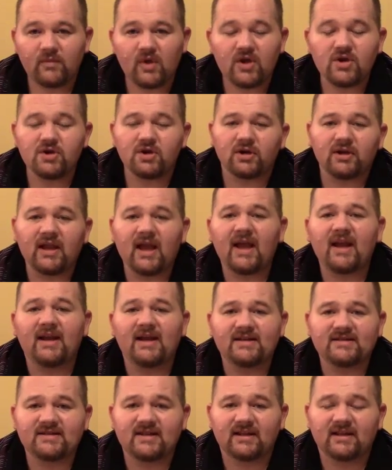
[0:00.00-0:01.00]
your lead
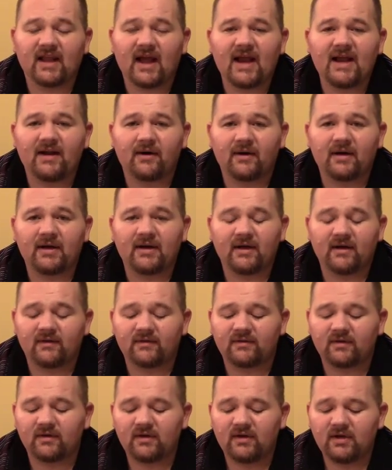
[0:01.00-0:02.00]
is, the lighter it
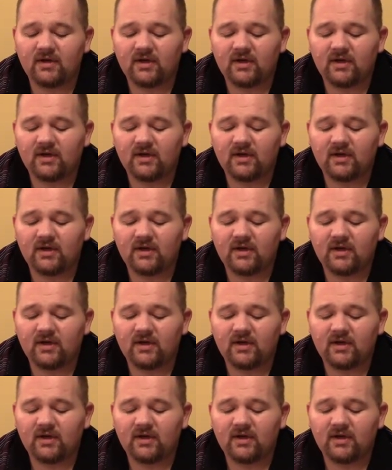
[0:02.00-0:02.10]
is.